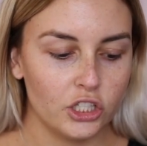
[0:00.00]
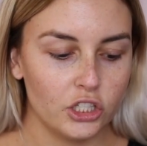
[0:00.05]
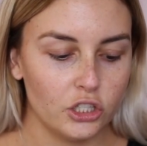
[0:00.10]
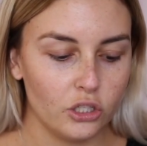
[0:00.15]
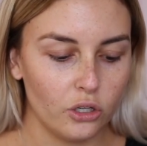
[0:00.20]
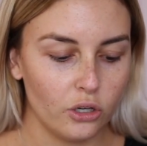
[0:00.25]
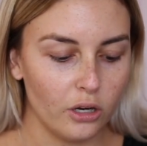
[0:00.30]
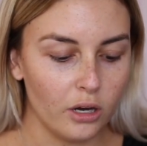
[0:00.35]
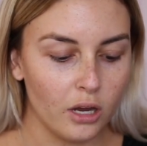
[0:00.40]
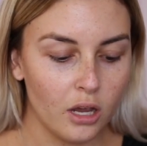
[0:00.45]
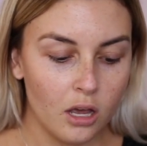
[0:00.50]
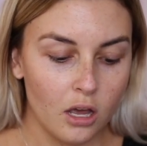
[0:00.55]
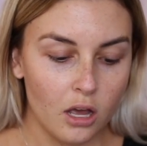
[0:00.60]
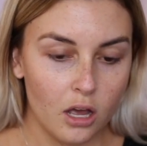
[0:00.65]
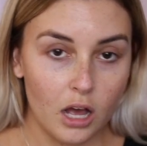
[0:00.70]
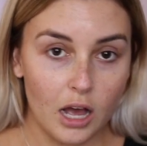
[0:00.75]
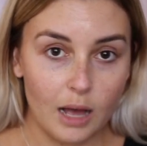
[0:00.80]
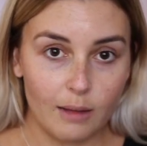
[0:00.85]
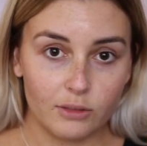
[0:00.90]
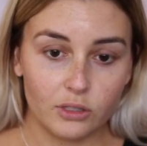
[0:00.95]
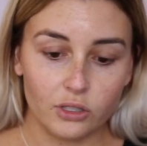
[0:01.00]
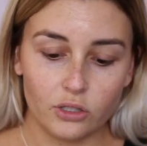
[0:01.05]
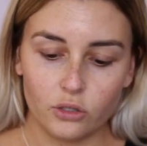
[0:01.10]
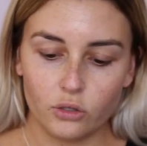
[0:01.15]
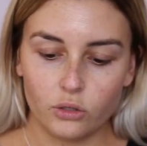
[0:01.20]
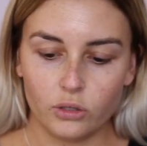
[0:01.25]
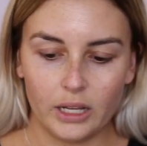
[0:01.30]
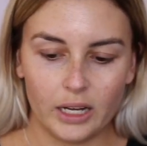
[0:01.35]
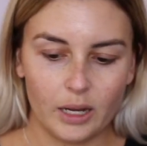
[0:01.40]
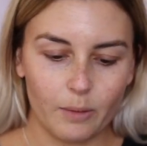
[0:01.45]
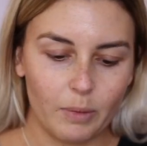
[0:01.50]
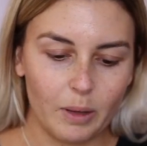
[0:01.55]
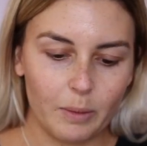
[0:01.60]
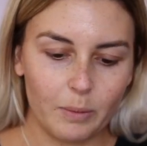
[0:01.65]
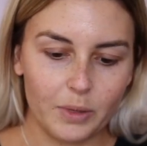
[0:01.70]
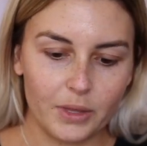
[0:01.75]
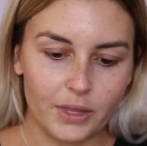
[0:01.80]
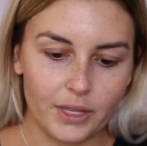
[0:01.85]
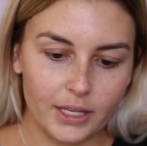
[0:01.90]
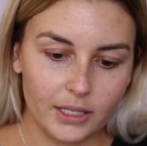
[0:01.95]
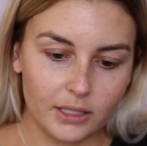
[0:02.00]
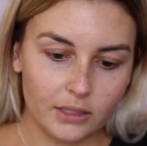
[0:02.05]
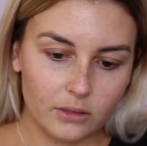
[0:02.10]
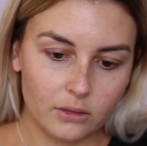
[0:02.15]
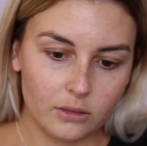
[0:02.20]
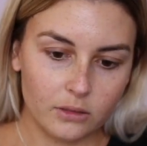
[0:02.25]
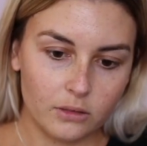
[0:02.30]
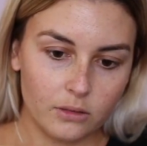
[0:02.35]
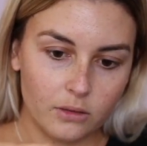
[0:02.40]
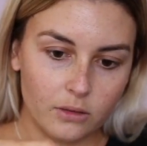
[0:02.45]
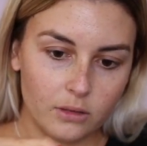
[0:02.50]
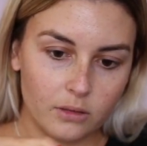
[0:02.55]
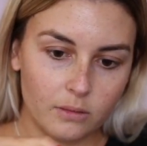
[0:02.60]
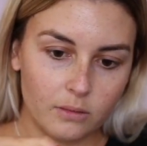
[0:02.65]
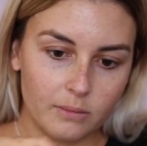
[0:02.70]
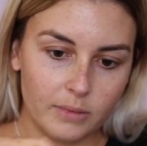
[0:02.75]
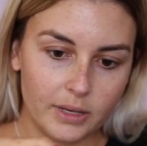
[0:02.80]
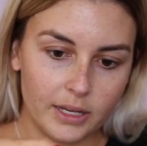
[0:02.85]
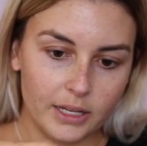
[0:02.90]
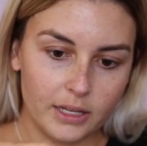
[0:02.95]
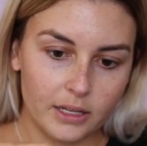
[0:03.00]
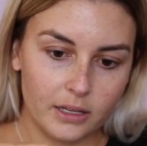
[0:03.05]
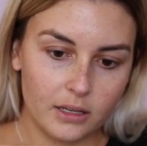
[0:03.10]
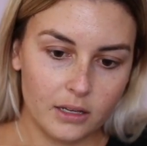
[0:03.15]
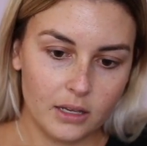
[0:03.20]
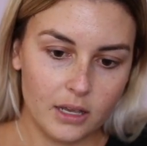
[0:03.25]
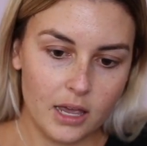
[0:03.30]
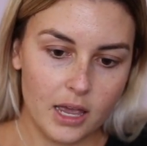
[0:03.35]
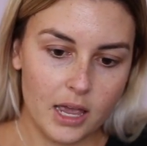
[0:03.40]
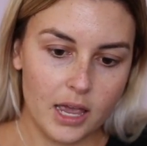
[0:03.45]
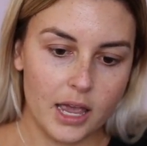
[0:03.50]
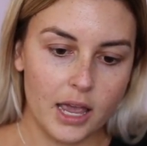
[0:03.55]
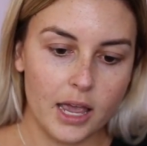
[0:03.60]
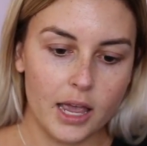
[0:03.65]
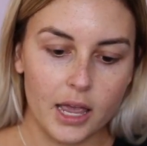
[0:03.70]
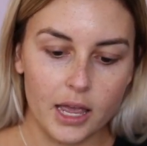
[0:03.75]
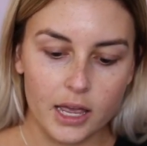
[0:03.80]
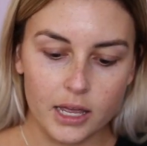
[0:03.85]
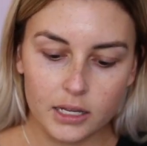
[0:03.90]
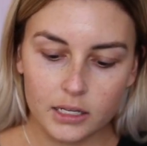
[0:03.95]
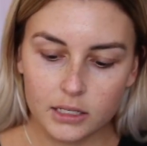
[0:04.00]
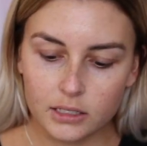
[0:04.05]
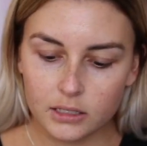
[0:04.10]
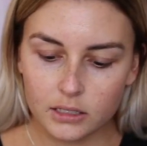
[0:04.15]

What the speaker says: So I'm just going to do like a pump of this on my hand,